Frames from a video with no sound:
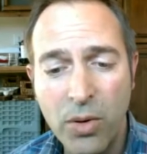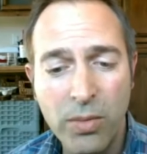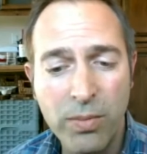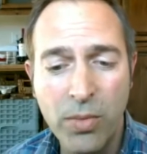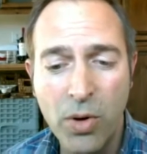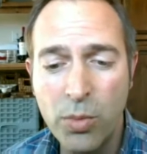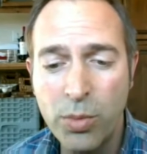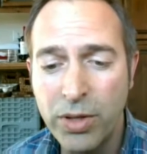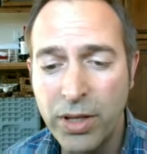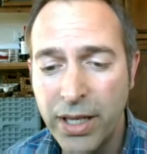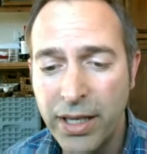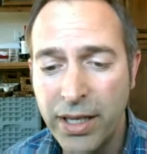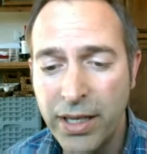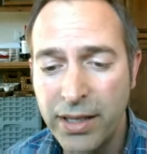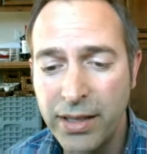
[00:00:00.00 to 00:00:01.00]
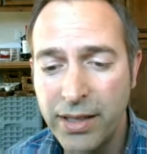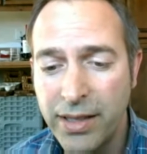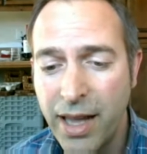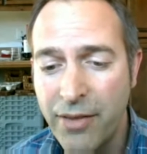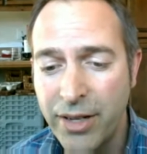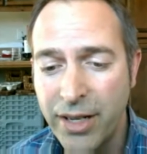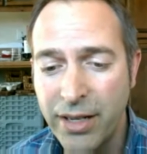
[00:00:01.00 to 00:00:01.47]
mobilely
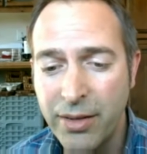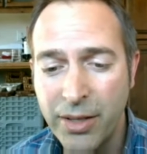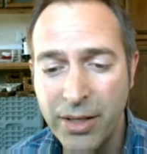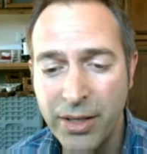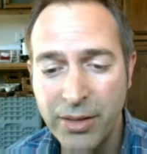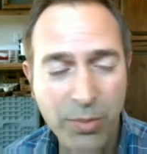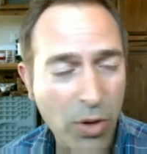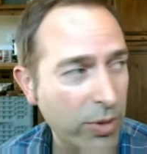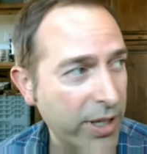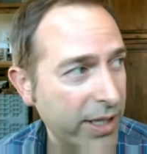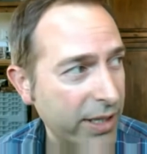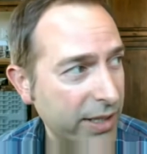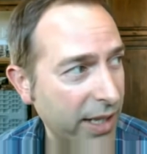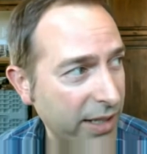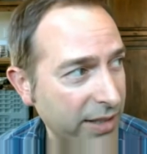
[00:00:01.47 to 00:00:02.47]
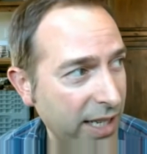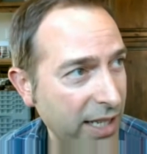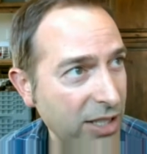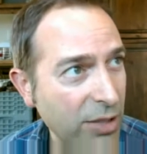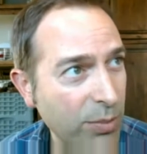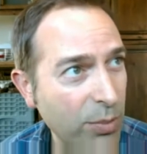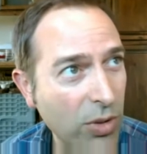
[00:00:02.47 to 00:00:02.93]
having it as mobilely
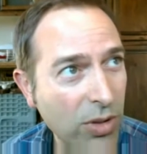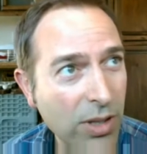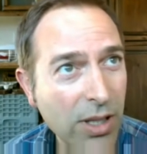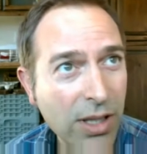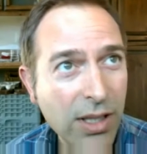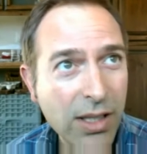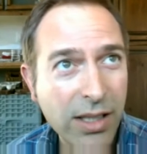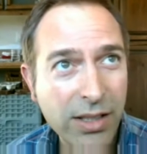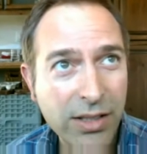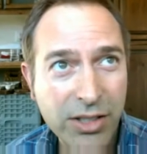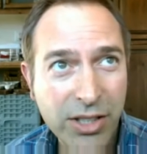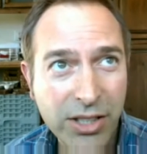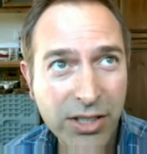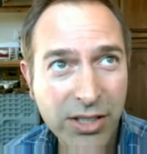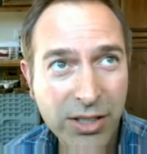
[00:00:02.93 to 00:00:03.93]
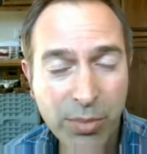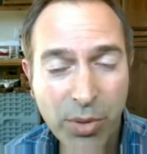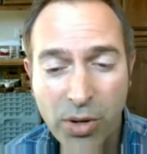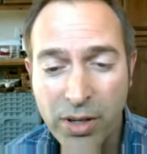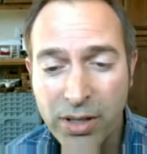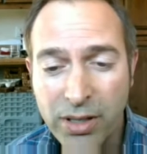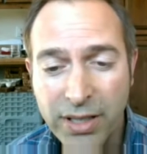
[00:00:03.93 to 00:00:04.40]
accessible is just as
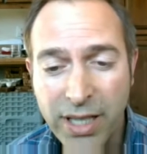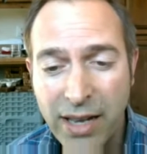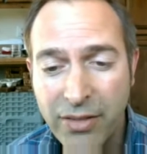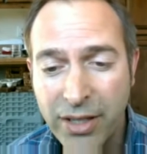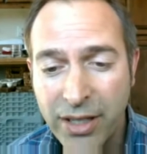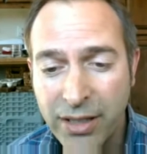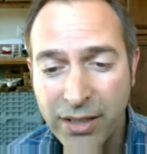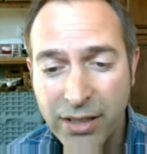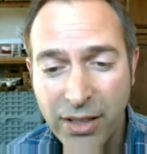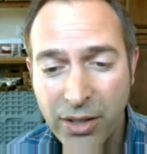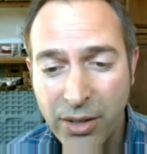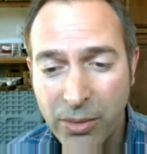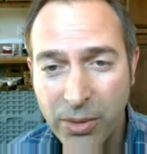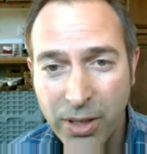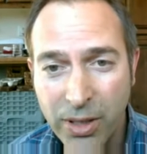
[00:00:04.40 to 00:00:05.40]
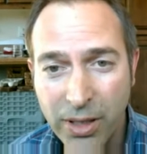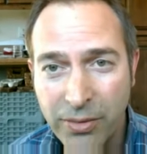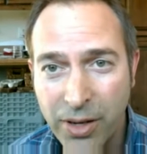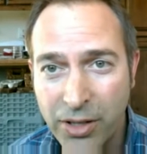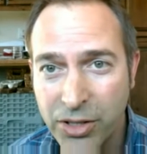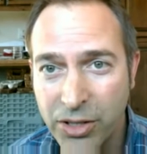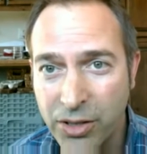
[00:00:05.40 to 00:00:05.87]
important as having a really
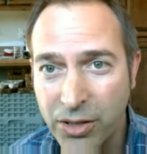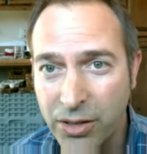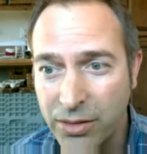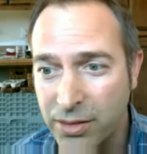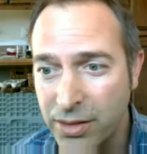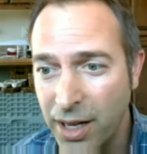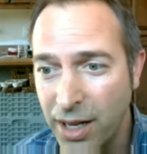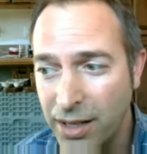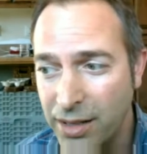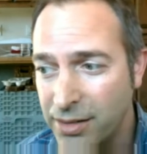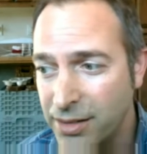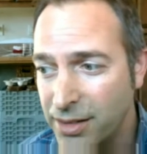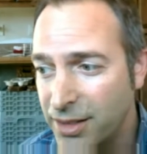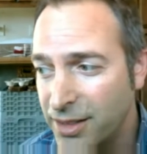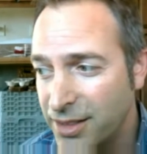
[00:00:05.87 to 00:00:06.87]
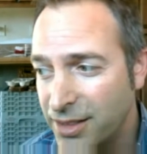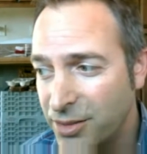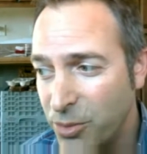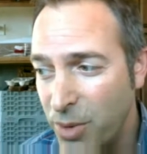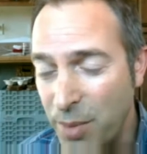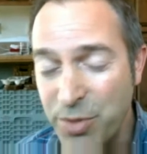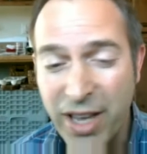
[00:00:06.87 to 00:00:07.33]
functional
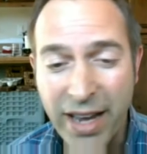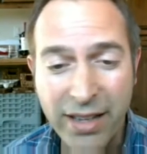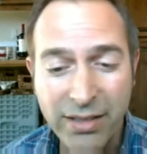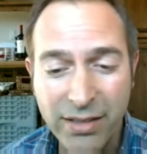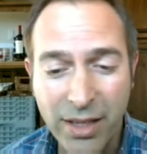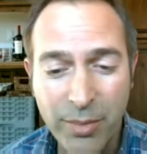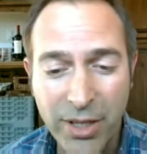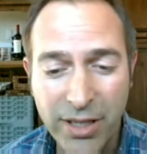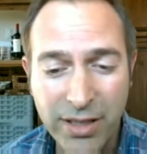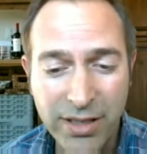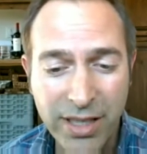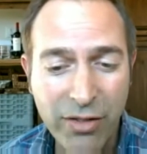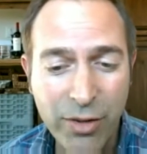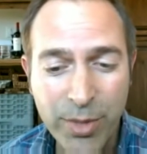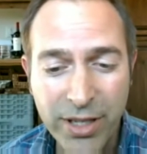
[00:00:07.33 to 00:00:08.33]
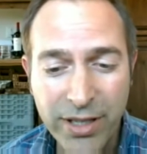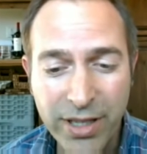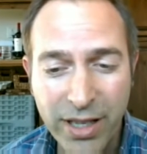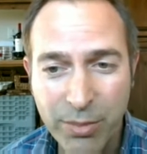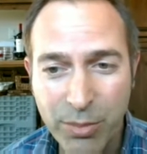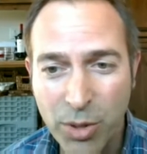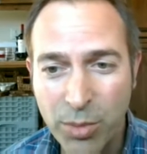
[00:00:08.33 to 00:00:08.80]
website. I mean, because everybody's
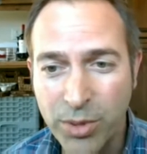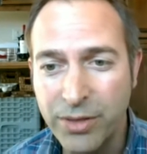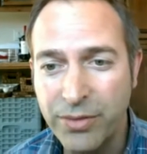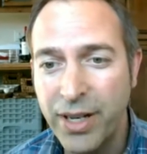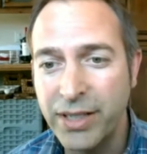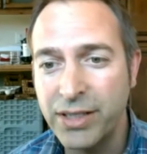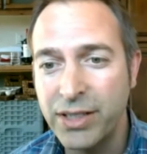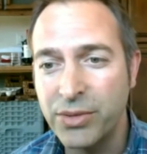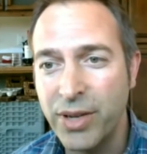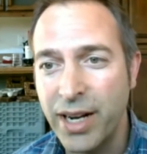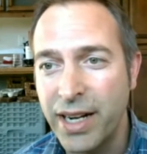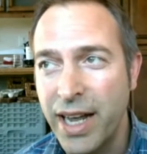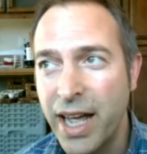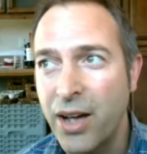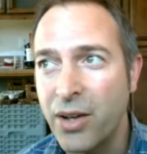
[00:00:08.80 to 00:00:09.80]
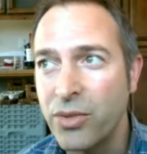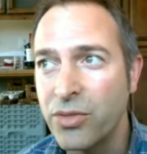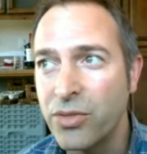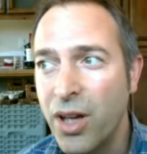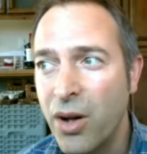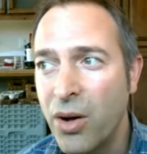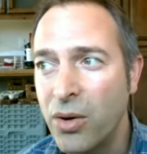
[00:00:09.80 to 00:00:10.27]
on their mobile devices right now.
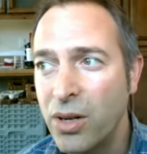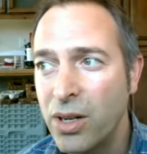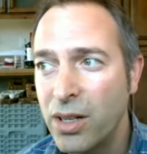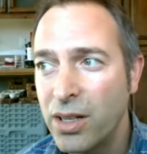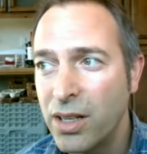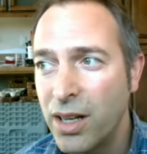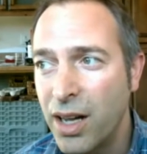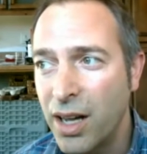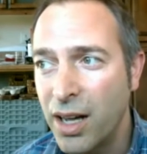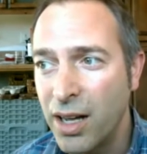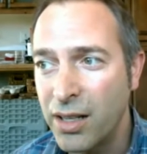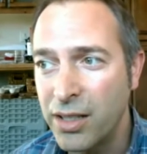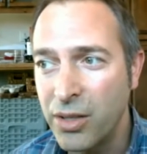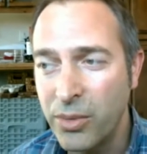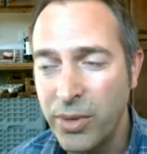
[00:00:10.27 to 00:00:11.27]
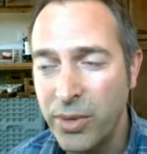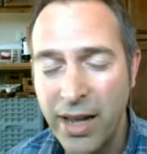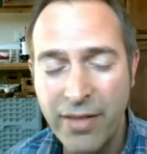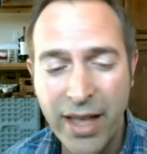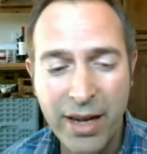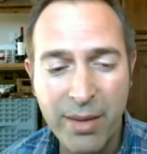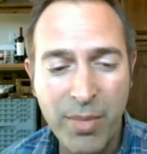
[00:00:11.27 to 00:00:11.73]
So we
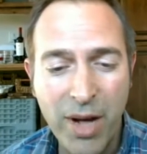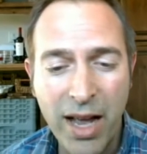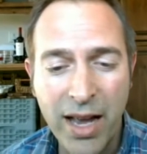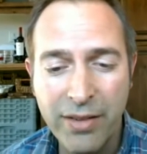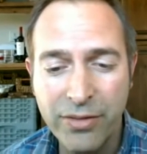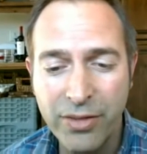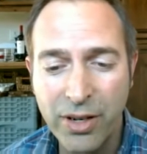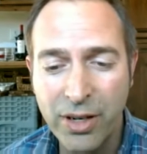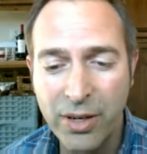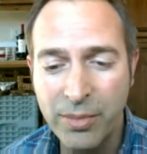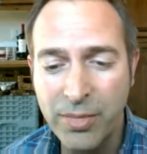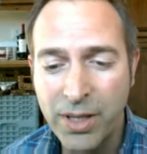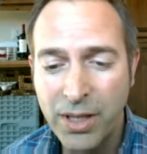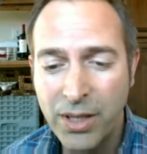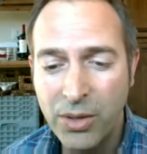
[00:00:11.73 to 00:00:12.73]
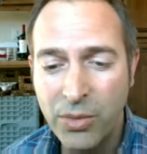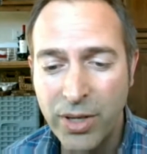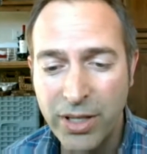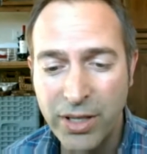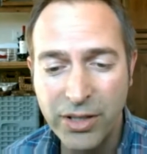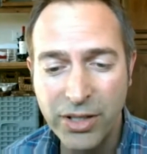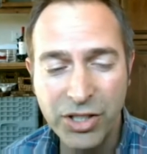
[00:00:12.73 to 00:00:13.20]
have that in mind from
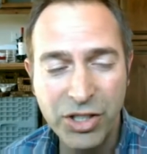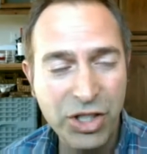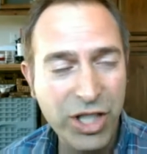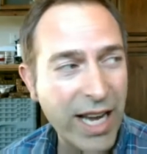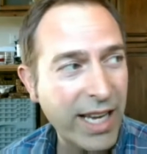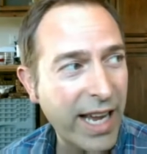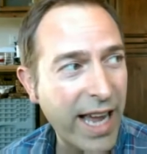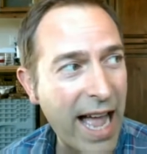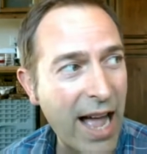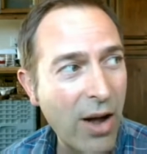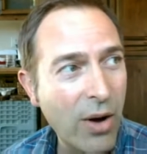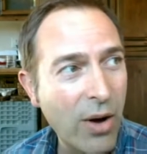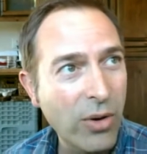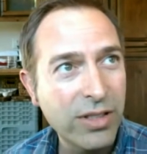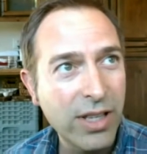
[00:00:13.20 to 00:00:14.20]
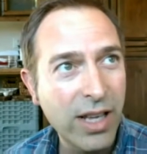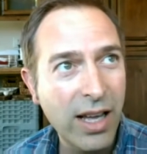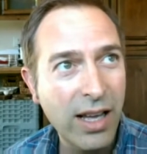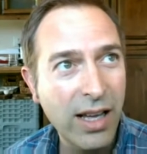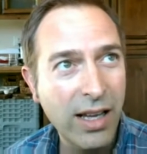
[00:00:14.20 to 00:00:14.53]
when you're just checking out